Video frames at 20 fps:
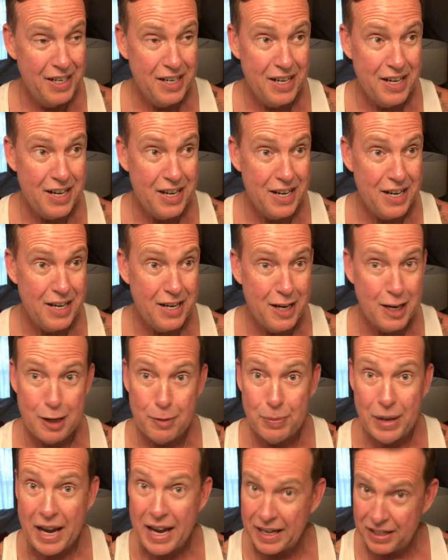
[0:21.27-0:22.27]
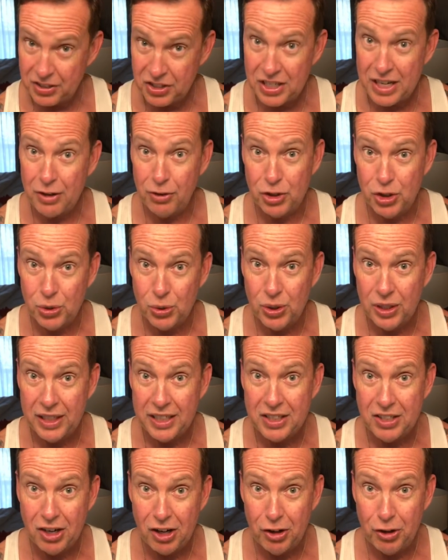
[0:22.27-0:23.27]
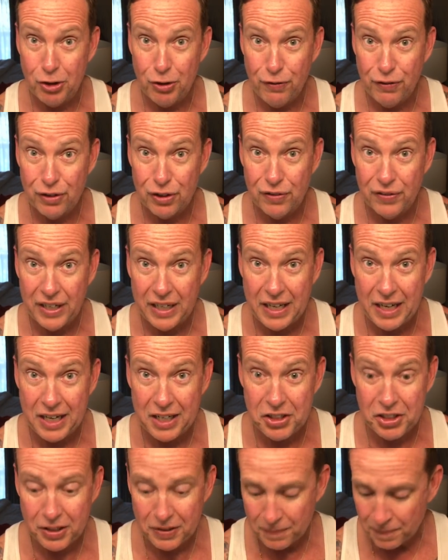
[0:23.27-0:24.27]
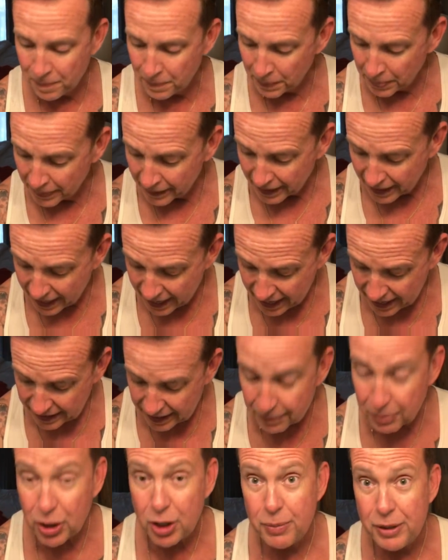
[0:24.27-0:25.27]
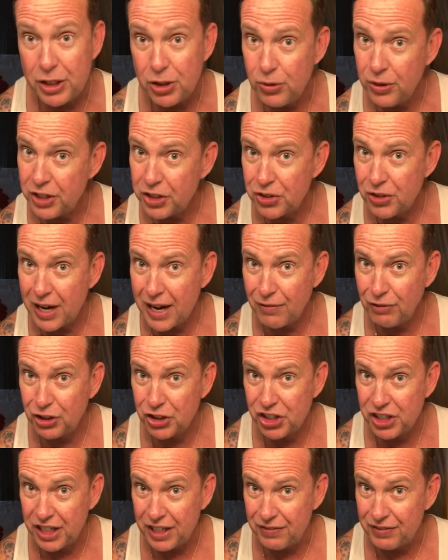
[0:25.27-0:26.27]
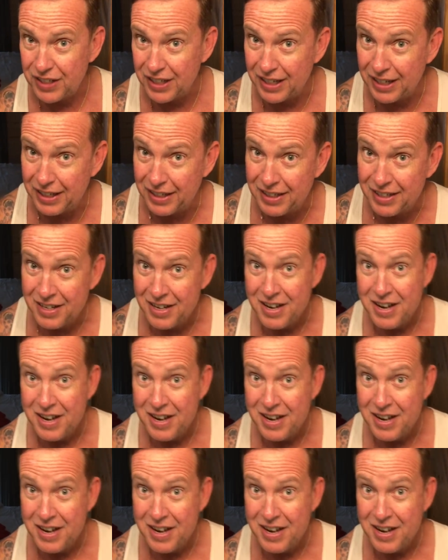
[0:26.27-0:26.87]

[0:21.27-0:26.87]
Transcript: Uh, I'm at South Shore Lake Tahoe for a vacation, and I'm going to be doing a travel shave tonight.